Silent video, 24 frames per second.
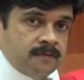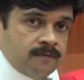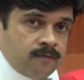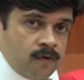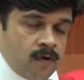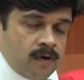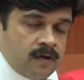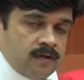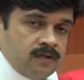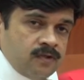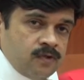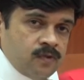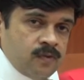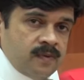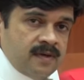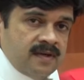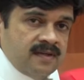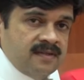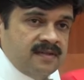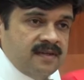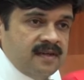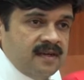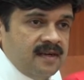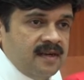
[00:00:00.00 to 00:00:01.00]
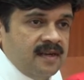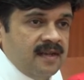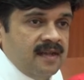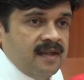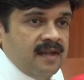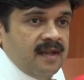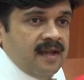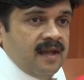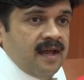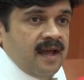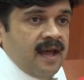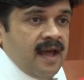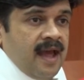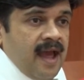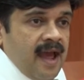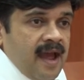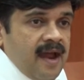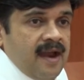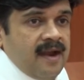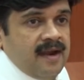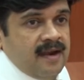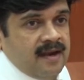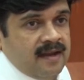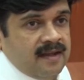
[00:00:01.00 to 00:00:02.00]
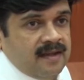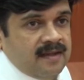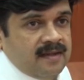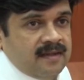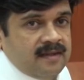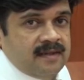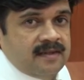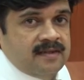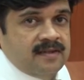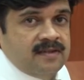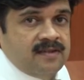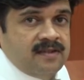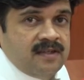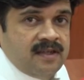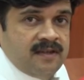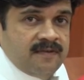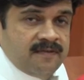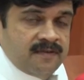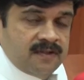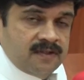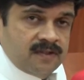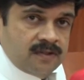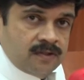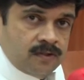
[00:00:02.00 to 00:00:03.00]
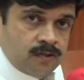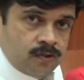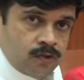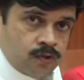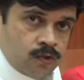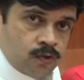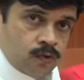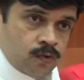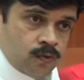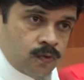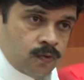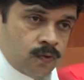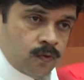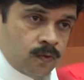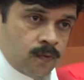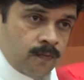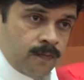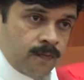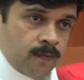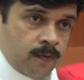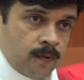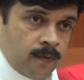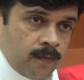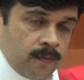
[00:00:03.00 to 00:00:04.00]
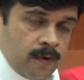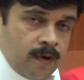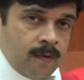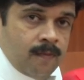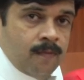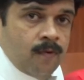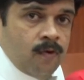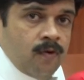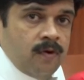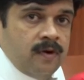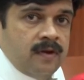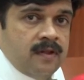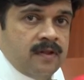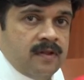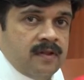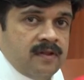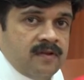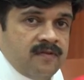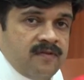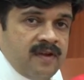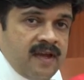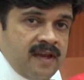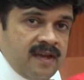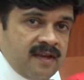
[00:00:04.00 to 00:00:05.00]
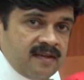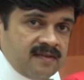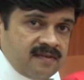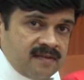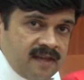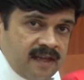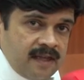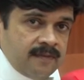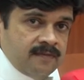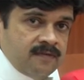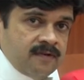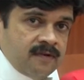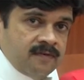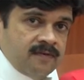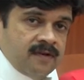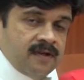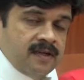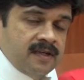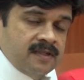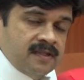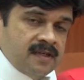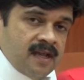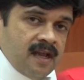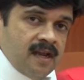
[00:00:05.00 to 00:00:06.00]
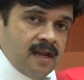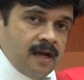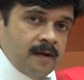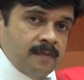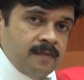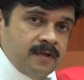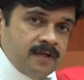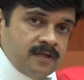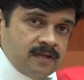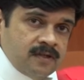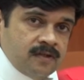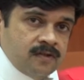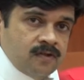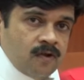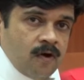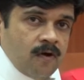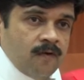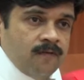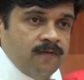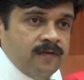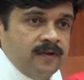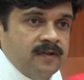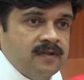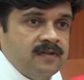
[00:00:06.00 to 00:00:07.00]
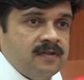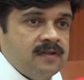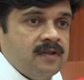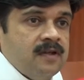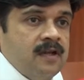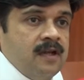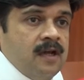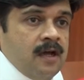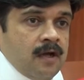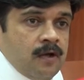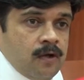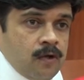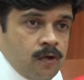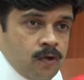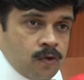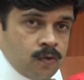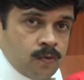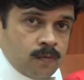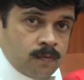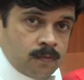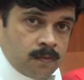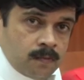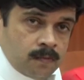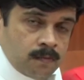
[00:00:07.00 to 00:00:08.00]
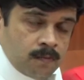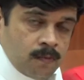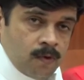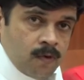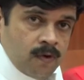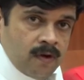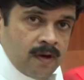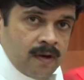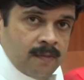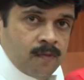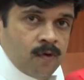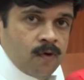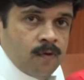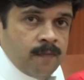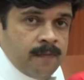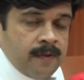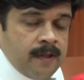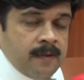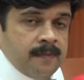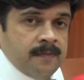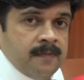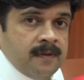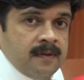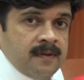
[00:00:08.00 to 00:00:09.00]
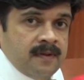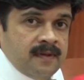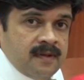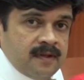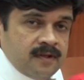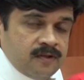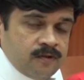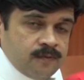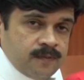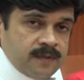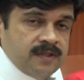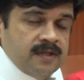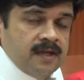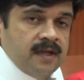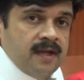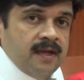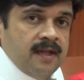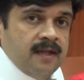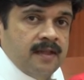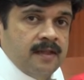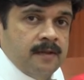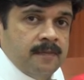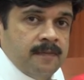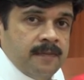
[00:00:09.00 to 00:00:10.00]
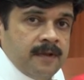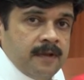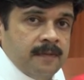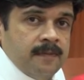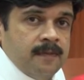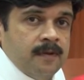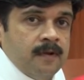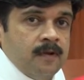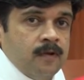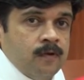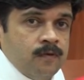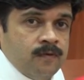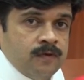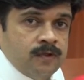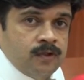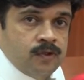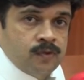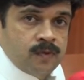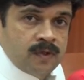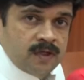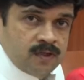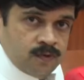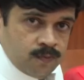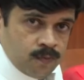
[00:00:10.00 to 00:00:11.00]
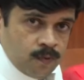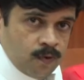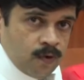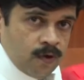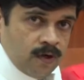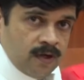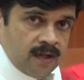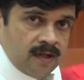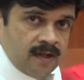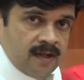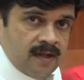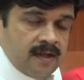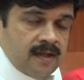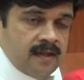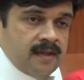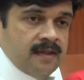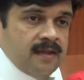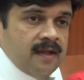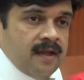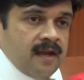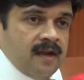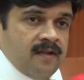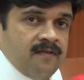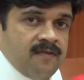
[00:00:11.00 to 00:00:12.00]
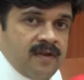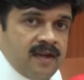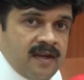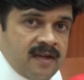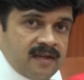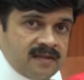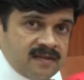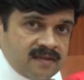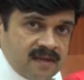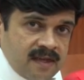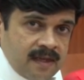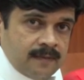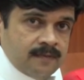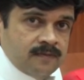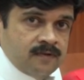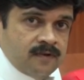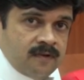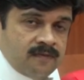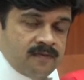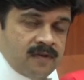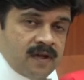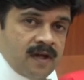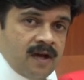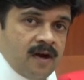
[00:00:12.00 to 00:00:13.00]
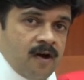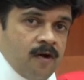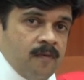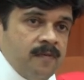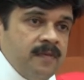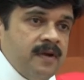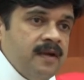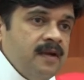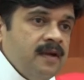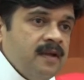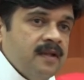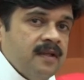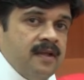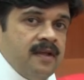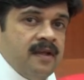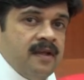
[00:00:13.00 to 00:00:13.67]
focus towards it. And she wishes to promote the various schemes of the Textile Commissioner's Office to more and more people, especially the people who wish to export. There are various schemes of the government.